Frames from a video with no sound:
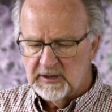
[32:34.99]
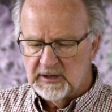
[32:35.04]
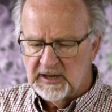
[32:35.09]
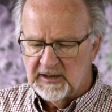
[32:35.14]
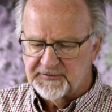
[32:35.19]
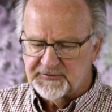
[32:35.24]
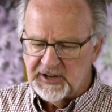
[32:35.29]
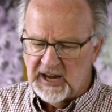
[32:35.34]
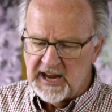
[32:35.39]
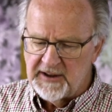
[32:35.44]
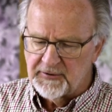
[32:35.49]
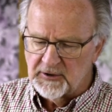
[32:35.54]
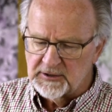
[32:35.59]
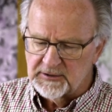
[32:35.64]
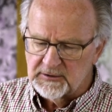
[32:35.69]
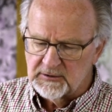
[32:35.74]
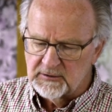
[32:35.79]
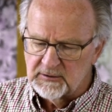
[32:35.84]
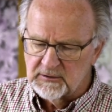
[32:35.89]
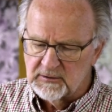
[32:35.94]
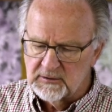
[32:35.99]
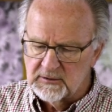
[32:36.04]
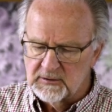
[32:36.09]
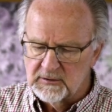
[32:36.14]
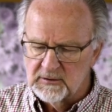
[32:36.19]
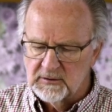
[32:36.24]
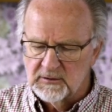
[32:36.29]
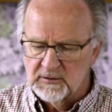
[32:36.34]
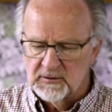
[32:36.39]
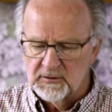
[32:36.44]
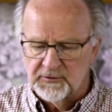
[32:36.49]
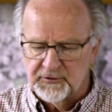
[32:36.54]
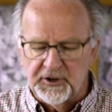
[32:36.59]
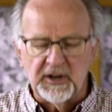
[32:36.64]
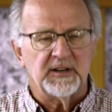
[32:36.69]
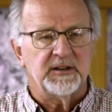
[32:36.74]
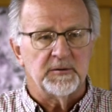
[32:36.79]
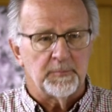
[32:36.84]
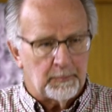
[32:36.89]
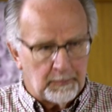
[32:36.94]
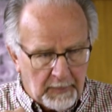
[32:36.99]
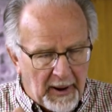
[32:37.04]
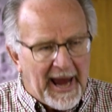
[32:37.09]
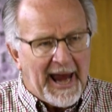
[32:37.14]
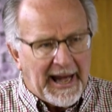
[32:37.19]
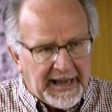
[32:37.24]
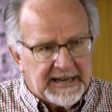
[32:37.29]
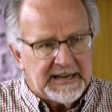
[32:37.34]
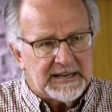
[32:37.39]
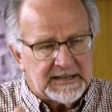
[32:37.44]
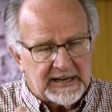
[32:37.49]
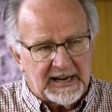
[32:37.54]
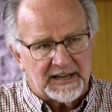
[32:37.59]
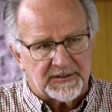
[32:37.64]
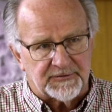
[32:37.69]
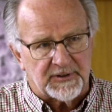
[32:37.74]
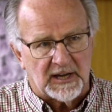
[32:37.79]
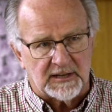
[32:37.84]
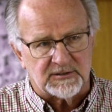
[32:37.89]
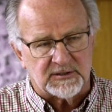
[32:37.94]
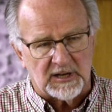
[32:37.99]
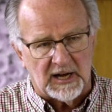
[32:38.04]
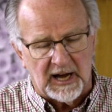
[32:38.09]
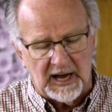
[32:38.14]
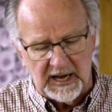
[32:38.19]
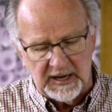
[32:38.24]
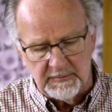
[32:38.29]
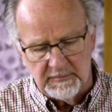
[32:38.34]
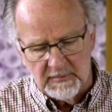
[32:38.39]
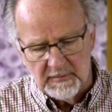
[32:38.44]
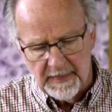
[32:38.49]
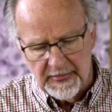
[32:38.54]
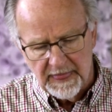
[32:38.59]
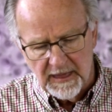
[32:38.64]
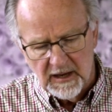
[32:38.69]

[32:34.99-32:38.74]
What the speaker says: If David didn't panic at that time,